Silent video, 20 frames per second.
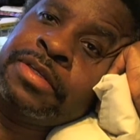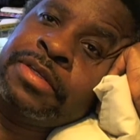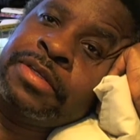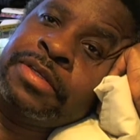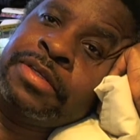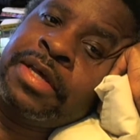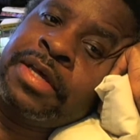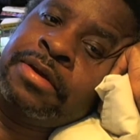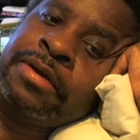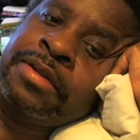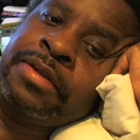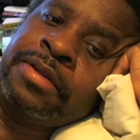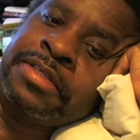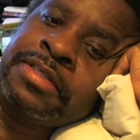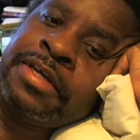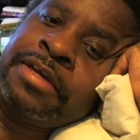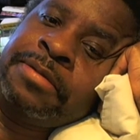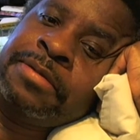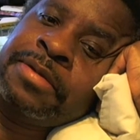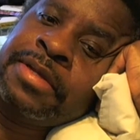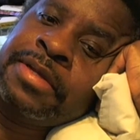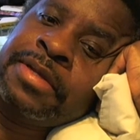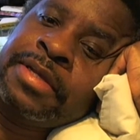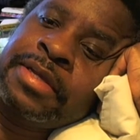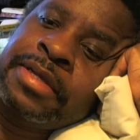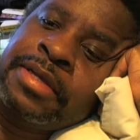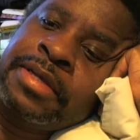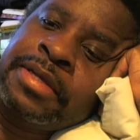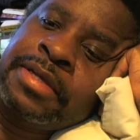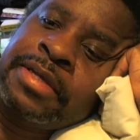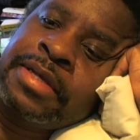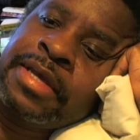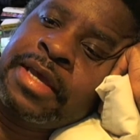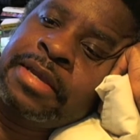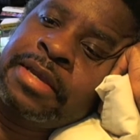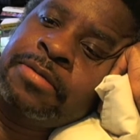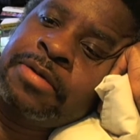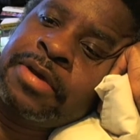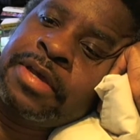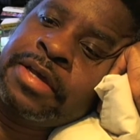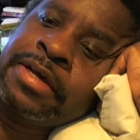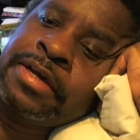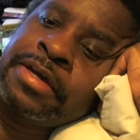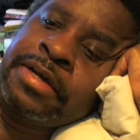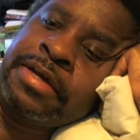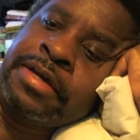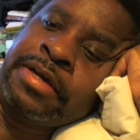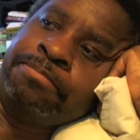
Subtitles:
do that all the time. Anyway, I